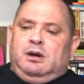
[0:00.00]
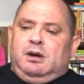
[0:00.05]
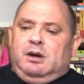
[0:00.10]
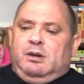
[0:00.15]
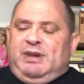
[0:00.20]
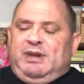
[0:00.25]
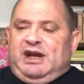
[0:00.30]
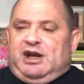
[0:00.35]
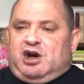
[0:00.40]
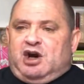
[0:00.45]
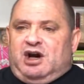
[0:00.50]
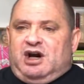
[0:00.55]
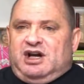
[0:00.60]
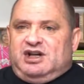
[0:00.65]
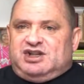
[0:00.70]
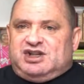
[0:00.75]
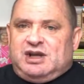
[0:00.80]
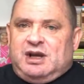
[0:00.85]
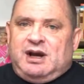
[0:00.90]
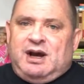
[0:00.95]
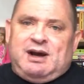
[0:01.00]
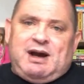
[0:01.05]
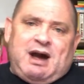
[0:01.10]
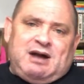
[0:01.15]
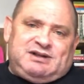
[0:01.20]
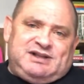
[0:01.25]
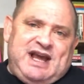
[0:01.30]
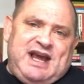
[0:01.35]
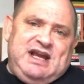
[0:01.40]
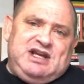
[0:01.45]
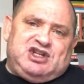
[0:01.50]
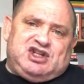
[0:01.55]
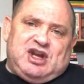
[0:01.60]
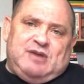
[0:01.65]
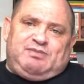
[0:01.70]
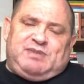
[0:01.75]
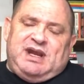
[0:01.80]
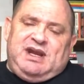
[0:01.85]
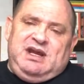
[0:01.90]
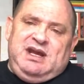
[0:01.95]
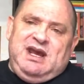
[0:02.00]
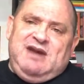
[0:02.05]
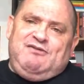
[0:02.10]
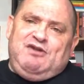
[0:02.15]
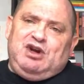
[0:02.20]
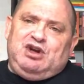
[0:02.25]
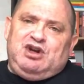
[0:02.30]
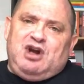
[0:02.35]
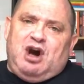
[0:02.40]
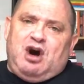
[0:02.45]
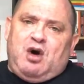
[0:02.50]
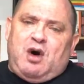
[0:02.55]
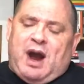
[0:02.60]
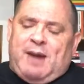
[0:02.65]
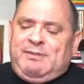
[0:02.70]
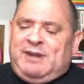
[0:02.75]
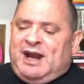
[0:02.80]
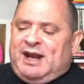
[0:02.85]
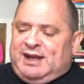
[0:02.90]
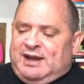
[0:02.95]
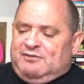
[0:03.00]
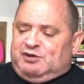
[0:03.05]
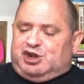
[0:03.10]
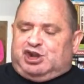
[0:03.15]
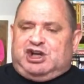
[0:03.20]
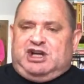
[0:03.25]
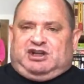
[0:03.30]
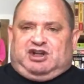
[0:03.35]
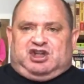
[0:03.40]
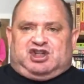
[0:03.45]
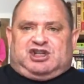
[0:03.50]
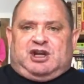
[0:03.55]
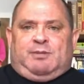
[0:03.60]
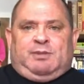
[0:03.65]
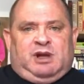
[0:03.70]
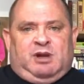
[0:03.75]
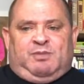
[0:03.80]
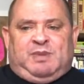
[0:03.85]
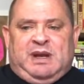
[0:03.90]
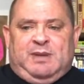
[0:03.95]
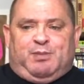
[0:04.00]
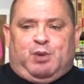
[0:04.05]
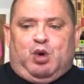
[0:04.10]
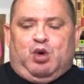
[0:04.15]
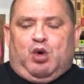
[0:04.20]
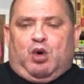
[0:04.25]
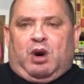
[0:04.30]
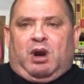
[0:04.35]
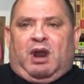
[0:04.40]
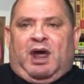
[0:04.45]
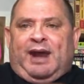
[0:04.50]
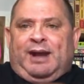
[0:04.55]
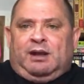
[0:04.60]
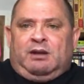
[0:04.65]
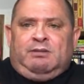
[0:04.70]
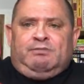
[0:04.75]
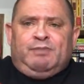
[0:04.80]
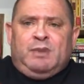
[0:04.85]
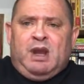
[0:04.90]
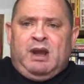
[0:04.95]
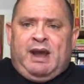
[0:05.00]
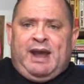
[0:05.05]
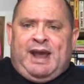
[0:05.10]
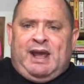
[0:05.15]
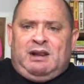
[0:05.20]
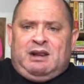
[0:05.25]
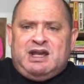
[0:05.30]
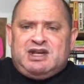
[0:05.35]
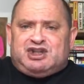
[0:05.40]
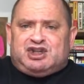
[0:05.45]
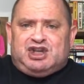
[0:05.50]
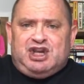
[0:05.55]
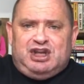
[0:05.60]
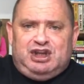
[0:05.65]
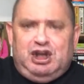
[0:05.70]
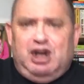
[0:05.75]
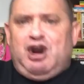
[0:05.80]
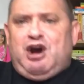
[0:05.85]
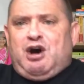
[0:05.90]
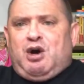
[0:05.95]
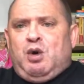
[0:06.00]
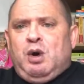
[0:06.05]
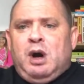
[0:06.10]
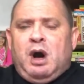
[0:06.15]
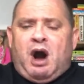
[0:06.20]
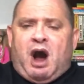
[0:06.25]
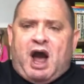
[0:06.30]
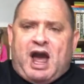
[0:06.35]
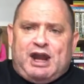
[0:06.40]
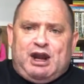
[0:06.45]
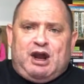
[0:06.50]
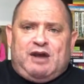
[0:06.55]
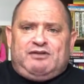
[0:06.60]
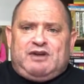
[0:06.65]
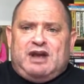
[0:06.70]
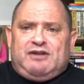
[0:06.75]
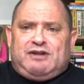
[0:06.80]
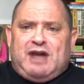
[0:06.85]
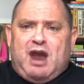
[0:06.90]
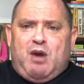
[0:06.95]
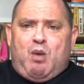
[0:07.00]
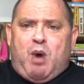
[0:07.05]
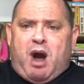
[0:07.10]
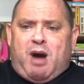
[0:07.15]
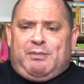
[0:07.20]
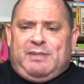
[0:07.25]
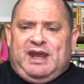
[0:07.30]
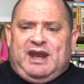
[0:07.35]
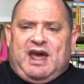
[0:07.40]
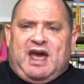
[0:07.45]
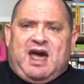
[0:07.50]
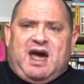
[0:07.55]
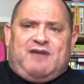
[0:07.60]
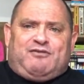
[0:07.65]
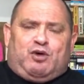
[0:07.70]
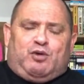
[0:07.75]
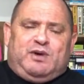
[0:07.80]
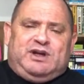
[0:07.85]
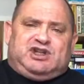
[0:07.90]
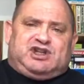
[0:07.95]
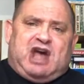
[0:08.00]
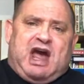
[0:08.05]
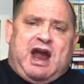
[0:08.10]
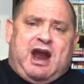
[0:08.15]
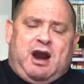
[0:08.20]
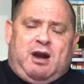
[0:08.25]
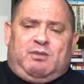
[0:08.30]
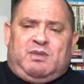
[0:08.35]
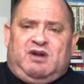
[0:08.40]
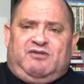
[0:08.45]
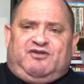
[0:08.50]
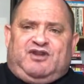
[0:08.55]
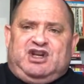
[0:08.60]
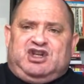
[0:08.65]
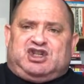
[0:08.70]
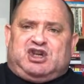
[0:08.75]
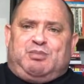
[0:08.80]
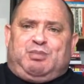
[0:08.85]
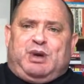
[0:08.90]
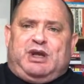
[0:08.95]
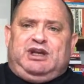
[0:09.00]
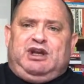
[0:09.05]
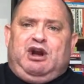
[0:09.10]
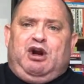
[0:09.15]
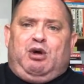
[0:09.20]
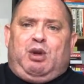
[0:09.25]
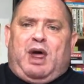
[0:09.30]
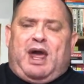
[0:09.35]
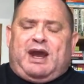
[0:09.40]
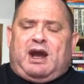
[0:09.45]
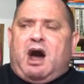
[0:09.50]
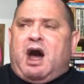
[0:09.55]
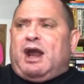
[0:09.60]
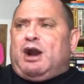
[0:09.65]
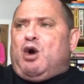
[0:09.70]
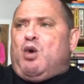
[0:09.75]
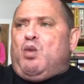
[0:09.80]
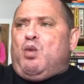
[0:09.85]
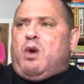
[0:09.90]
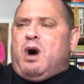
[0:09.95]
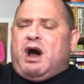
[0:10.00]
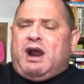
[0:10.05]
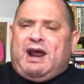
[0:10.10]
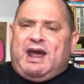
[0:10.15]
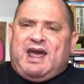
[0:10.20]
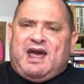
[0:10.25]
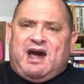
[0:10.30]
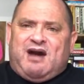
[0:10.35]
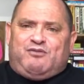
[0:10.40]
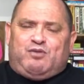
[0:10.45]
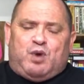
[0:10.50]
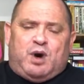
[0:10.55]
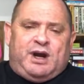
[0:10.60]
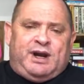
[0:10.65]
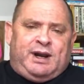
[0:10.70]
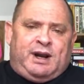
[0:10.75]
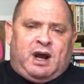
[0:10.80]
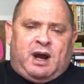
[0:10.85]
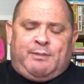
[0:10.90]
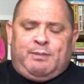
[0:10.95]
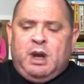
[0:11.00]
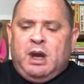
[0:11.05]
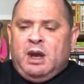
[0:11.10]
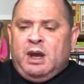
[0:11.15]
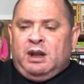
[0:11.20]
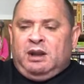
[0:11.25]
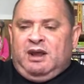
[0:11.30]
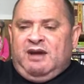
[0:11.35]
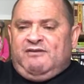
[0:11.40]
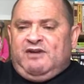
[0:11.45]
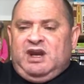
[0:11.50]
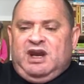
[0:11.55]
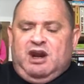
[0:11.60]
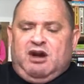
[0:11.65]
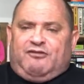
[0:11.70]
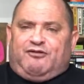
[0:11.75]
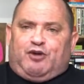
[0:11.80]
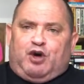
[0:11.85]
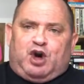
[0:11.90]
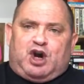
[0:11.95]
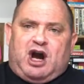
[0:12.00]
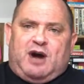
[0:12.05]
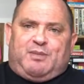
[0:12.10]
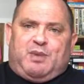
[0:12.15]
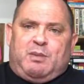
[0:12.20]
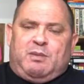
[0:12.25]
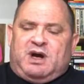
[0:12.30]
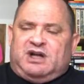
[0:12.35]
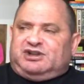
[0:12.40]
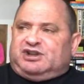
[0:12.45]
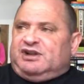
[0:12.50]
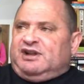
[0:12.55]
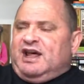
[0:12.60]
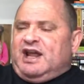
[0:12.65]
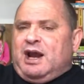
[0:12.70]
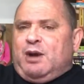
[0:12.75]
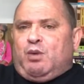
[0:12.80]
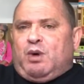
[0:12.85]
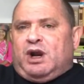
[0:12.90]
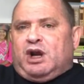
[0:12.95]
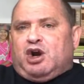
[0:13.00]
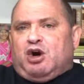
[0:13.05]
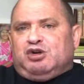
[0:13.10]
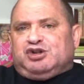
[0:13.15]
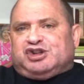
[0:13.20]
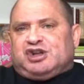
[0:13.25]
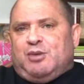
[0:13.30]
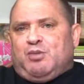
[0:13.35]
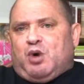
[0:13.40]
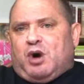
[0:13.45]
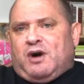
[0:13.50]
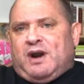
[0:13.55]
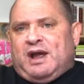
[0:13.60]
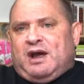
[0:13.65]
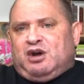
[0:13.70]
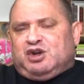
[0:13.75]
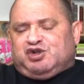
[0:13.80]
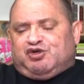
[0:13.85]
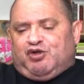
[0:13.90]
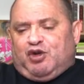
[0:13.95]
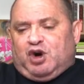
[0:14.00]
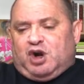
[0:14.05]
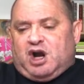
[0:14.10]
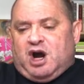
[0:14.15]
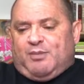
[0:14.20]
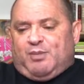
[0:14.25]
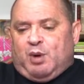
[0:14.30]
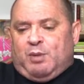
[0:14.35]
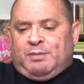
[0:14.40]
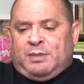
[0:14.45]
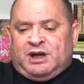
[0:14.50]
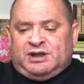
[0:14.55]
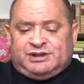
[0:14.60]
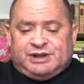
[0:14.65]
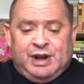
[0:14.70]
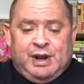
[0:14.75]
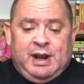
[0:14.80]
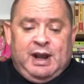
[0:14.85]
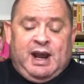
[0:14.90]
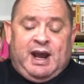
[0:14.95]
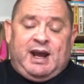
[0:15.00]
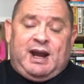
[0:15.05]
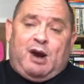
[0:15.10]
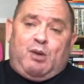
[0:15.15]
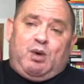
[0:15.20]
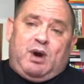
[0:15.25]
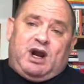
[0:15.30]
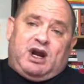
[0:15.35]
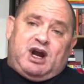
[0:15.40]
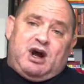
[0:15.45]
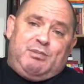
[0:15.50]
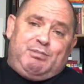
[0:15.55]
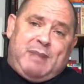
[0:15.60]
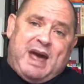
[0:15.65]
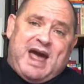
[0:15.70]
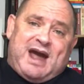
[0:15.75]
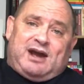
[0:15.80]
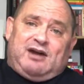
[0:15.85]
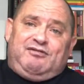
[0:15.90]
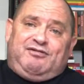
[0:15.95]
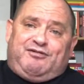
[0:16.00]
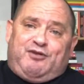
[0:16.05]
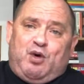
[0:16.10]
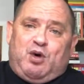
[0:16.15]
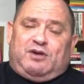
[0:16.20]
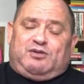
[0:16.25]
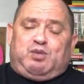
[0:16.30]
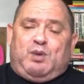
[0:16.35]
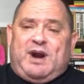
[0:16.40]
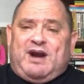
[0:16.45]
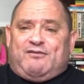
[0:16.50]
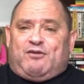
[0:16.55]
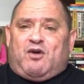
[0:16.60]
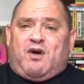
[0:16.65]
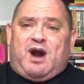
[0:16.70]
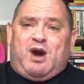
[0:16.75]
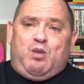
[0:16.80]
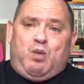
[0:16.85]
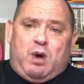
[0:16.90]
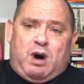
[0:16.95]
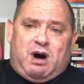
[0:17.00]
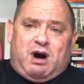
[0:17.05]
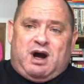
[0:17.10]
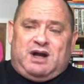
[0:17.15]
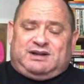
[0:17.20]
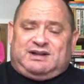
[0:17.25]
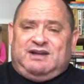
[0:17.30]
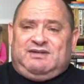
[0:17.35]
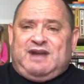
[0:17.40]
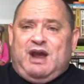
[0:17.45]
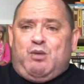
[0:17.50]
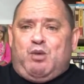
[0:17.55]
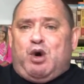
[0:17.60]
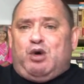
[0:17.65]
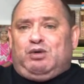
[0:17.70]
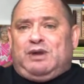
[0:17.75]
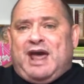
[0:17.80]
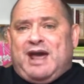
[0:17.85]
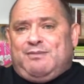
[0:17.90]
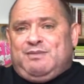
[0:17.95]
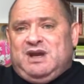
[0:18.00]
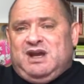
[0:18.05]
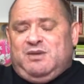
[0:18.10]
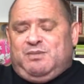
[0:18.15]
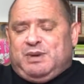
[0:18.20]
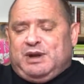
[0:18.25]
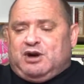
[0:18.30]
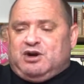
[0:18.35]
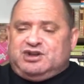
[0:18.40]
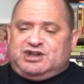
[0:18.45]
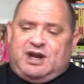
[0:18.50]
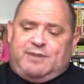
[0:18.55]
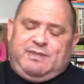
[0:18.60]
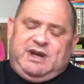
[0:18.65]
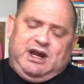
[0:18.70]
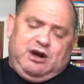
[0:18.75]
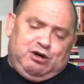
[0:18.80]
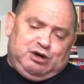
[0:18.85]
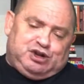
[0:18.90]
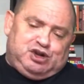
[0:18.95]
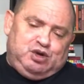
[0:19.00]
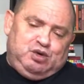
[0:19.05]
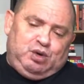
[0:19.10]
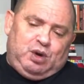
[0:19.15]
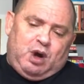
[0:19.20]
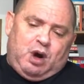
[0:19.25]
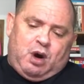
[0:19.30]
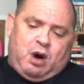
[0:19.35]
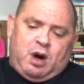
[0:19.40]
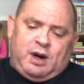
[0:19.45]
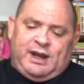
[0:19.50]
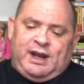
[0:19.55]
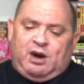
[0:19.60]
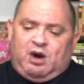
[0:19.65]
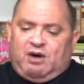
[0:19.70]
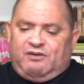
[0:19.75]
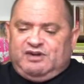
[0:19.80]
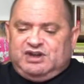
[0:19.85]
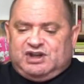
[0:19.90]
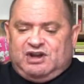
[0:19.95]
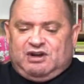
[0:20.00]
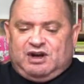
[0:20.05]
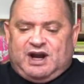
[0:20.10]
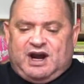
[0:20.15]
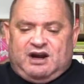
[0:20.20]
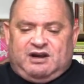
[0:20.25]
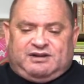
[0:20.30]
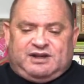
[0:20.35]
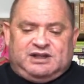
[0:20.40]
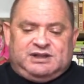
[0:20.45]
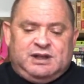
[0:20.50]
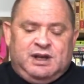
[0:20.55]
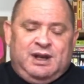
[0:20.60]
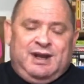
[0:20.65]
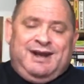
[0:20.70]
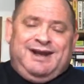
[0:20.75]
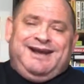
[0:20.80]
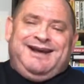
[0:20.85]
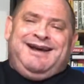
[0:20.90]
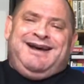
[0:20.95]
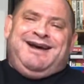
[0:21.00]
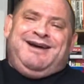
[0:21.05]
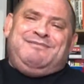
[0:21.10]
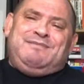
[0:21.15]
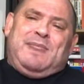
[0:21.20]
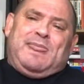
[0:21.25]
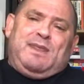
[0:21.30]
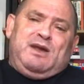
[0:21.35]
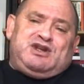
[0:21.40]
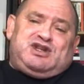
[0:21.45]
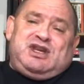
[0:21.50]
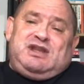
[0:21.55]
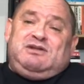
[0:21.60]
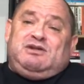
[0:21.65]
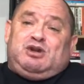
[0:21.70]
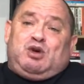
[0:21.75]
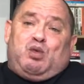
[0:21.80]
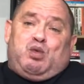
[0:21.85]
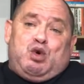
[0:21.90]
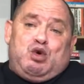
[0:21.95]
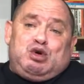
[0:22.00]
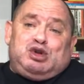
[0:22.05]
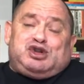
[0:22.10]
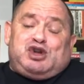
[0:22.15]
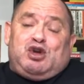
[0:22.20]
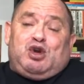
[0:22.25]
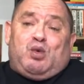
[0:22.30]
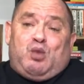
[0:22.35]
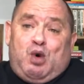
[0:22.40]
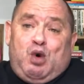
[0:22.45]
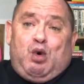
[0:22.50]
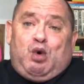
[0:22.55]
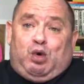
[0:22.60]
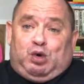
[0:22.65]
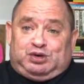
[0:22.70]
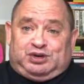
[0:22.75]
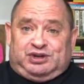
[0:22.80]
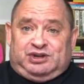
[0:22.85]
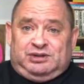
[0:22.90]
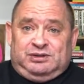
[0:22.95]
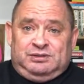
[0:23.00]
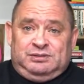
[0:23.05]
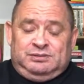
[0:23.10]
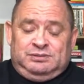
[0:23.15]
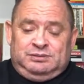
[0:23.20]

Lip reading: Because I'll tell you something, even though, I give shit to some of the people who are like, hey, listen, they want me to have a retirement visa, but, I don't want to have one, and I'm living here for a couple months, and then I want to go somewhere else for a couple months, and I want to come back and forth whenever I want, and they won't let me because I'm here too long, and all these other kind of things. Listen, the rules are the rules.